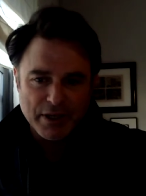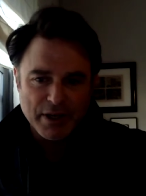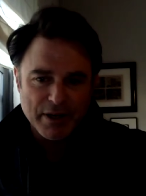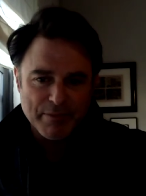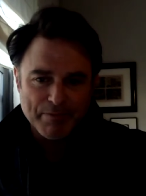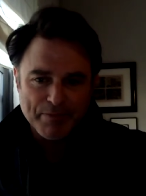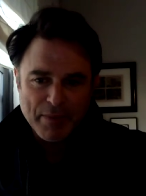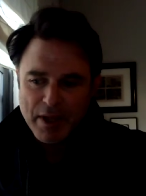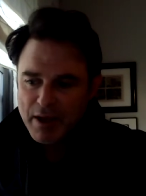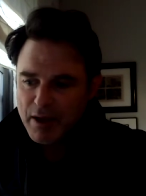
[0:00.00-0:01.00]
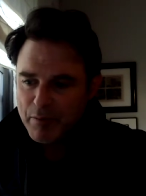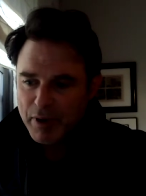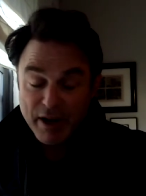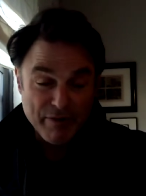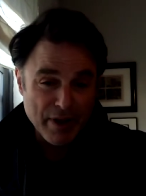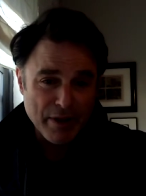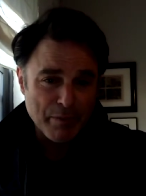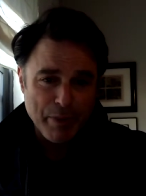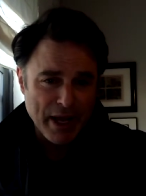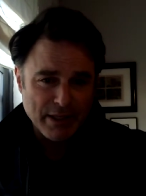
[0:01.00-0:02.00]
Um, but I found
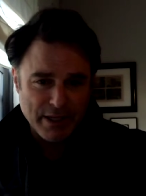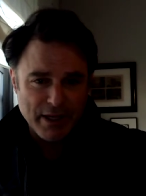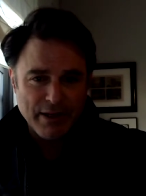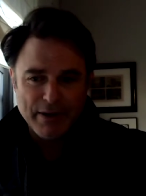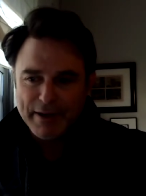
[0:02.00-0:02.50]
that painting,